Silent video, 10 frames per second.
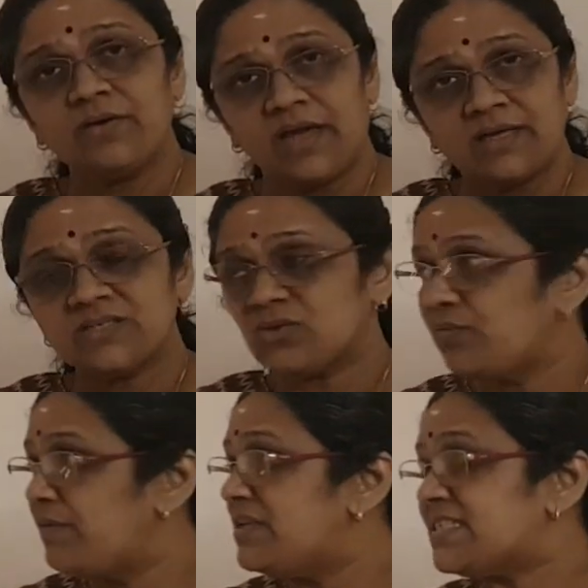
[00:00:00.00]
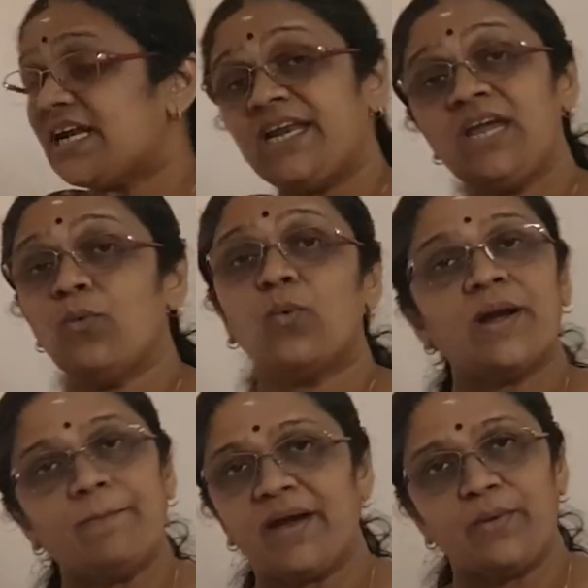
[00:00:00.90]
Okay, so we will study
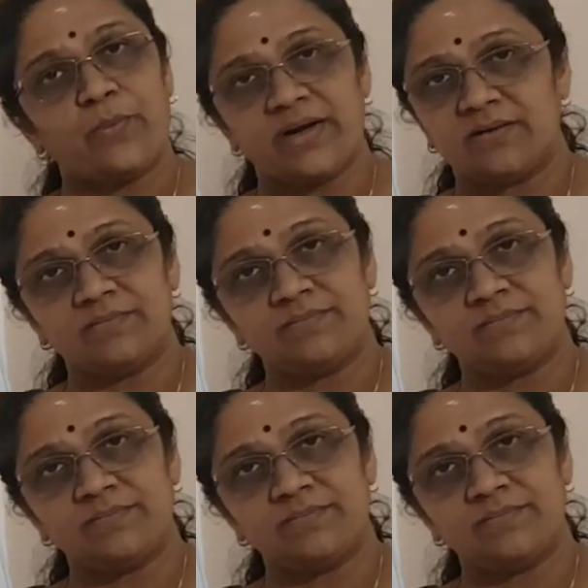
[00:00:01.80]
one by one.